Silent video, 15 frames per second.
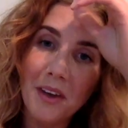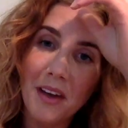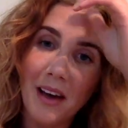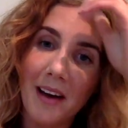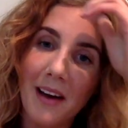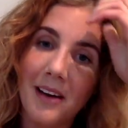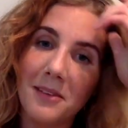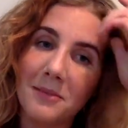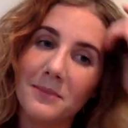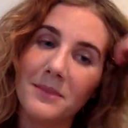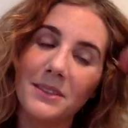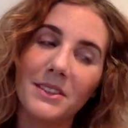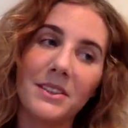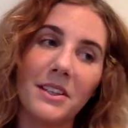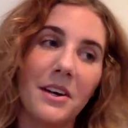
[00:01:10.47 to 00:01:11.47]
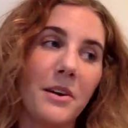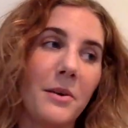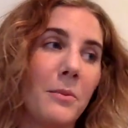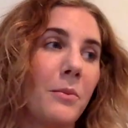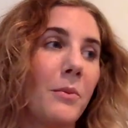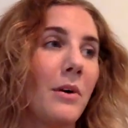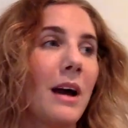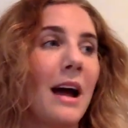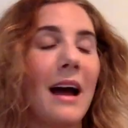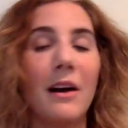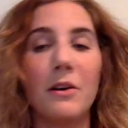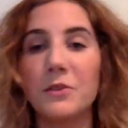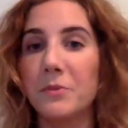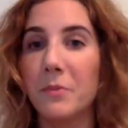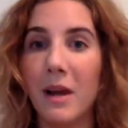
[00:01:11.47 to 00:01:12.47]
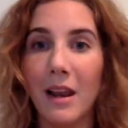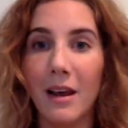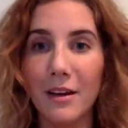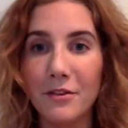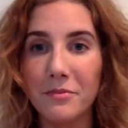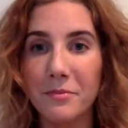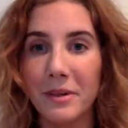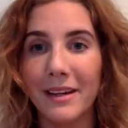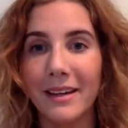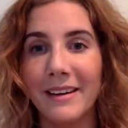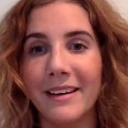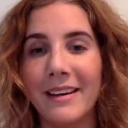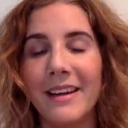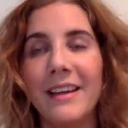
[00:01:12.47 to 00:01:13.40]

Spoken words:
How's my life been?